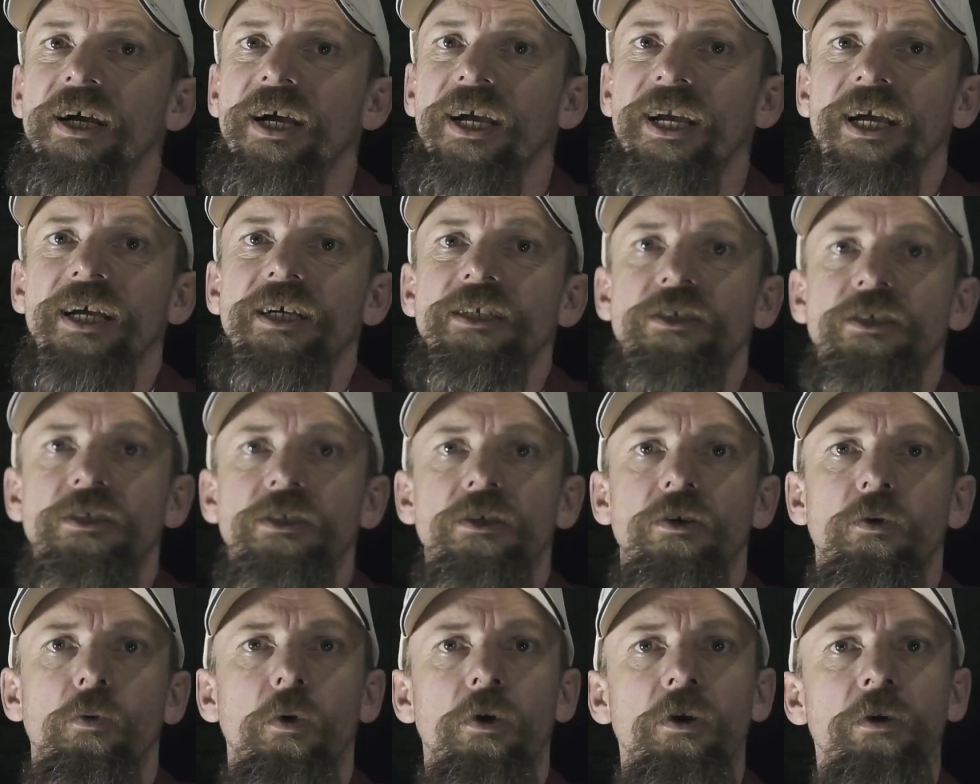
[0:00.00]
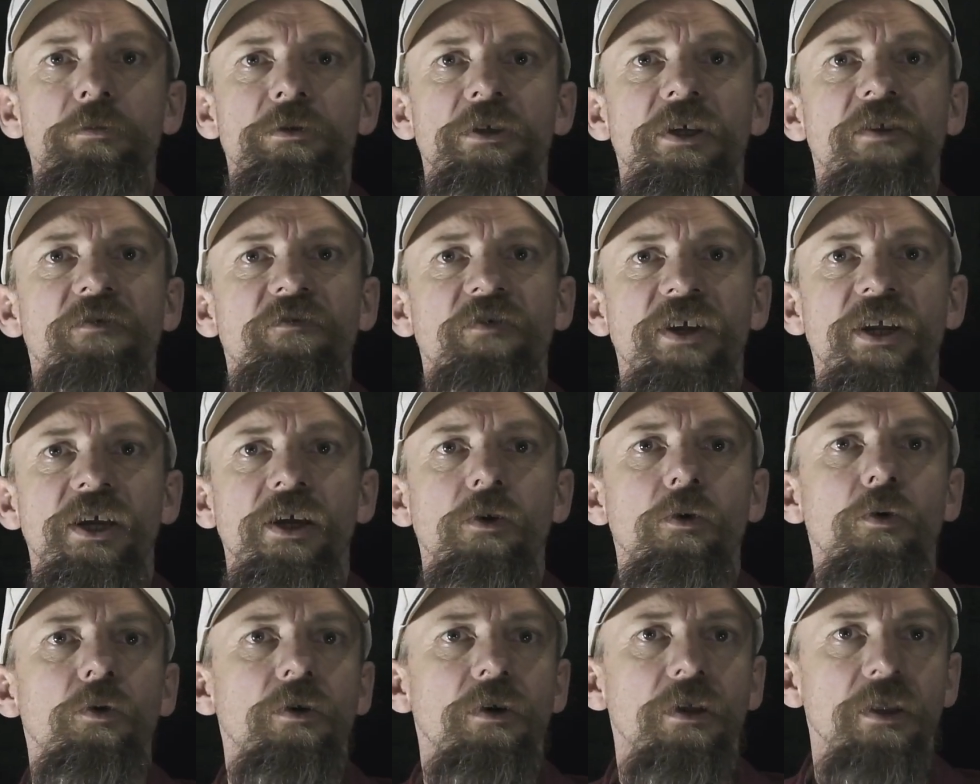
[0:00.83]
Hi guys, welcome to the
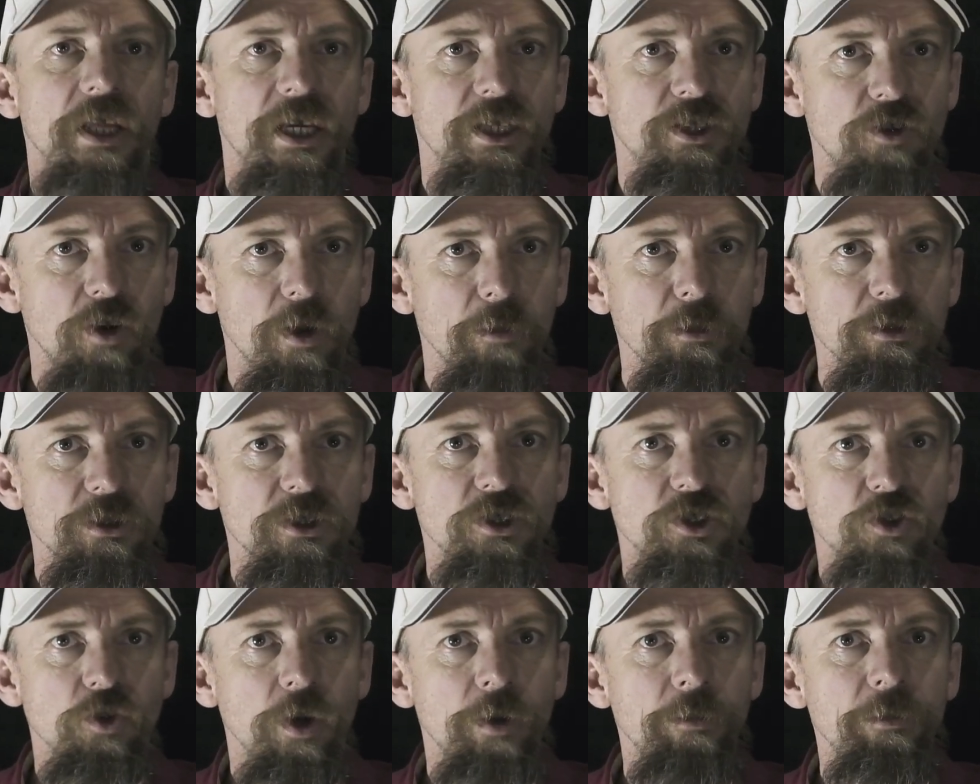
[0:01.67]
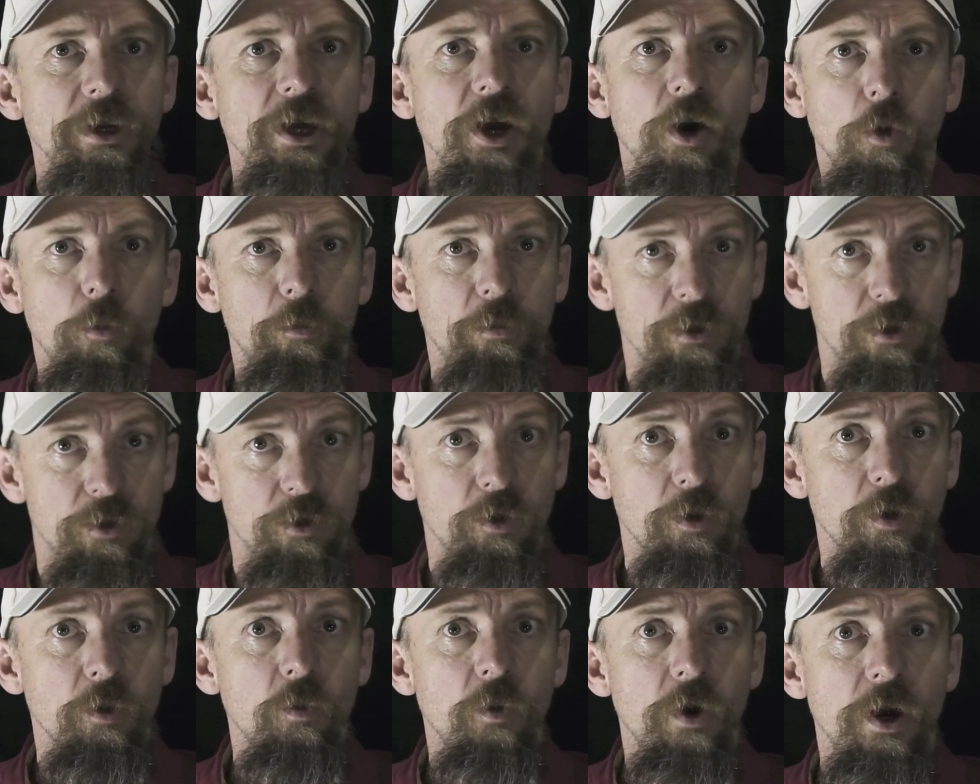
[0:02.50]
video. Glad you're able to join me. Hope you're
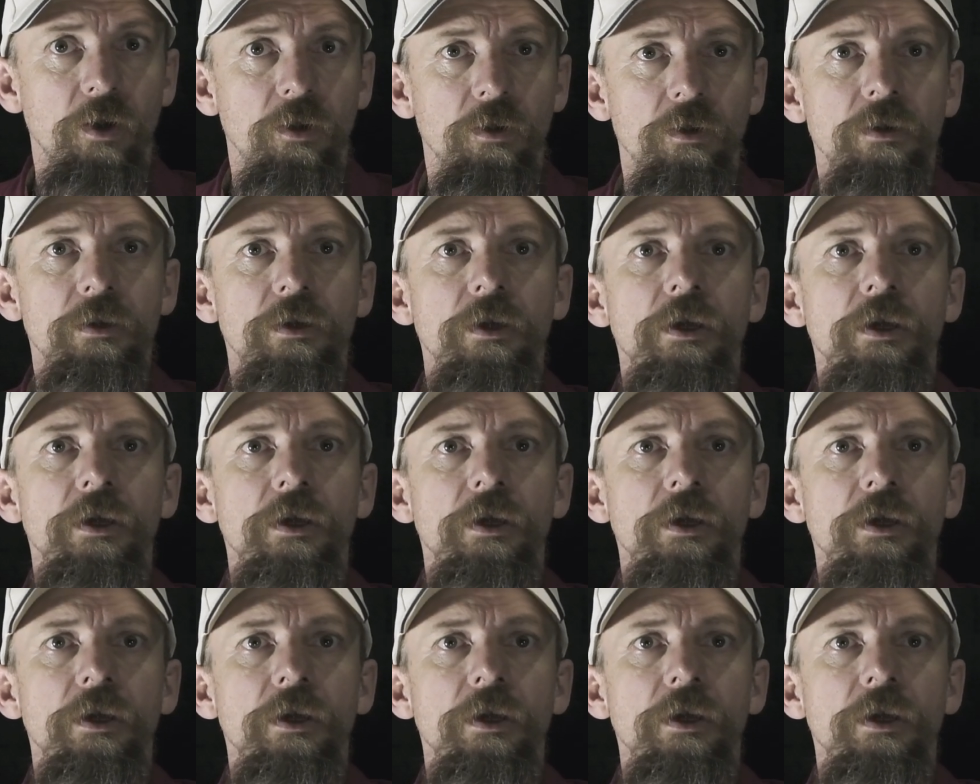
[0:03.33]
doing well.